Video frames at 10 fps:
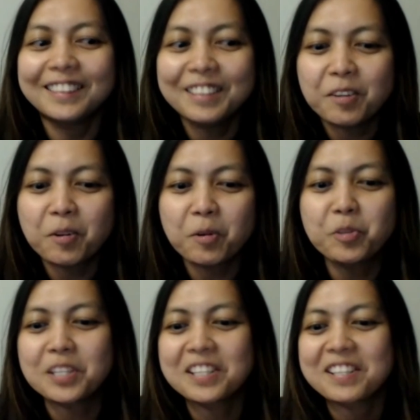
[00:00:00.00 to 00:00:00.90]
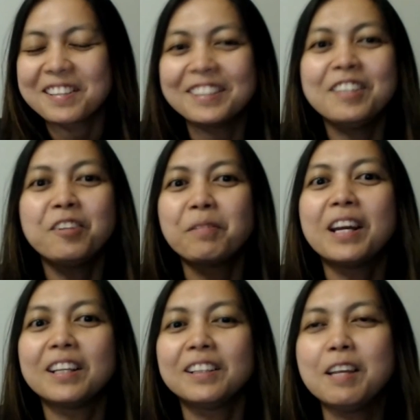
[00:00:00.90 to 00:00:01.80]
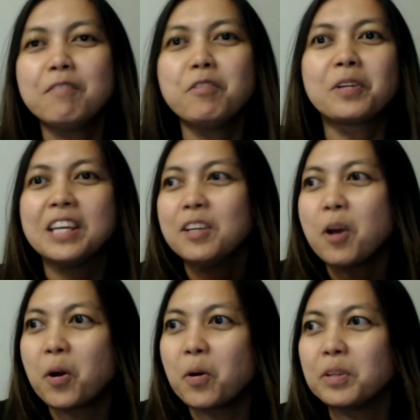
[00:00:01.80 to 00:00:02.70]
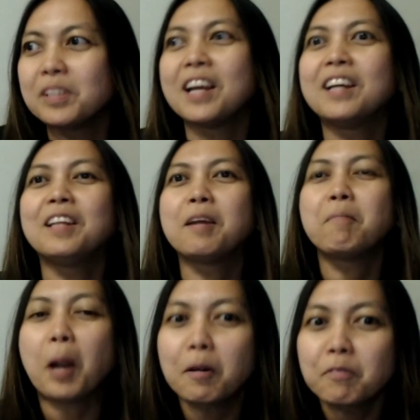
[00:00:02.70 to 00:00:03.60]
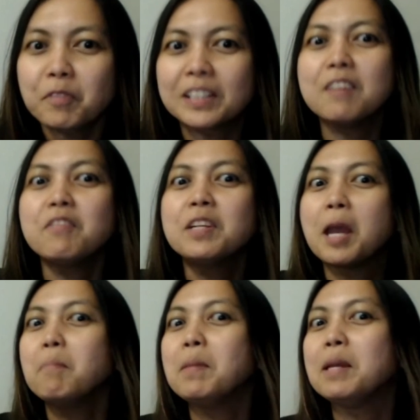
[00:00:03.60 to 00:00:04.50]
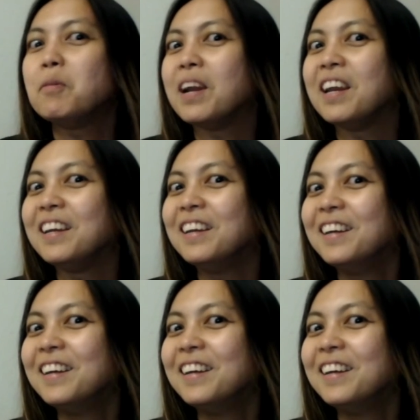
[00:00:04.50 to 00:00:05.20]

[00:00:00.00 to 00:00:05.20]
you know, just, you're right. Leave your ego. You're not like perfect. Even Hemingway.